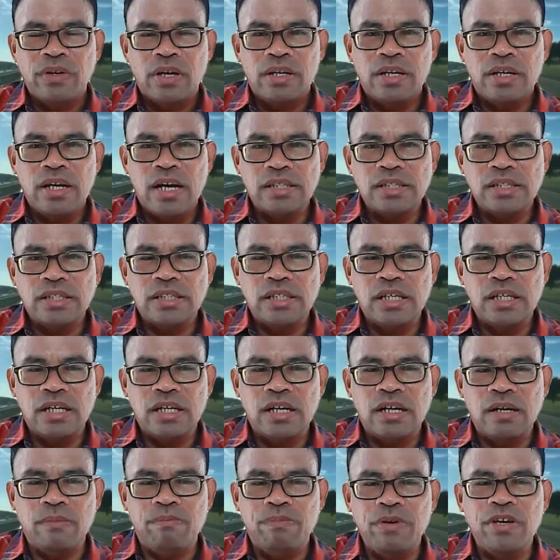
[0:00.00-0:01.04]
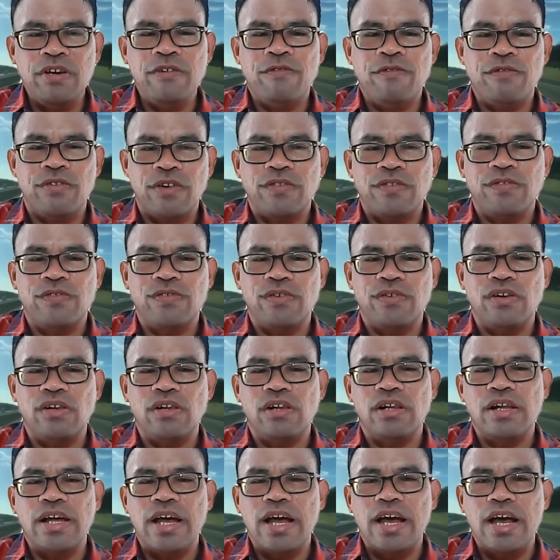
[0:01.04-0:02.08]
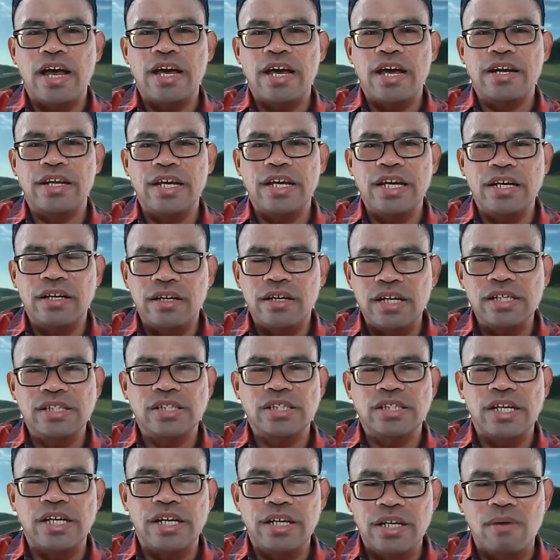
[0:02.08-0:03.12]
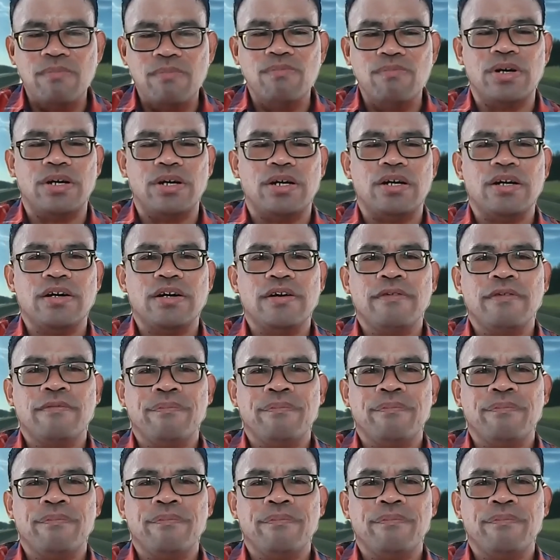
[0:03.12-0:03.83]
that be fruitful and increase in number